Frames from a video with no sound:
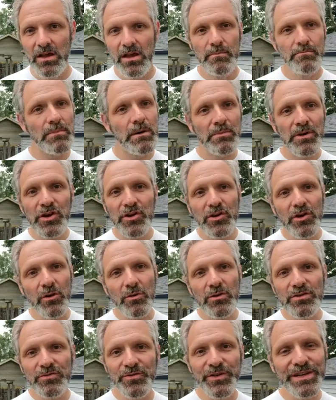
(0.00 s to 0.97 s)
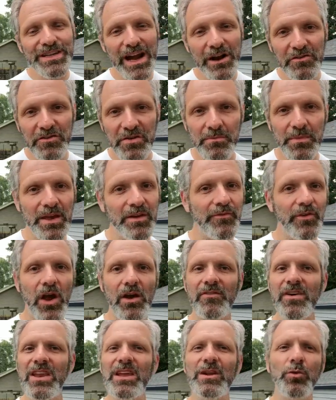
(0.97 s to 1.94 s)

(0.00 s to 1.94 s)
Remember, you can always reach out to me if you have any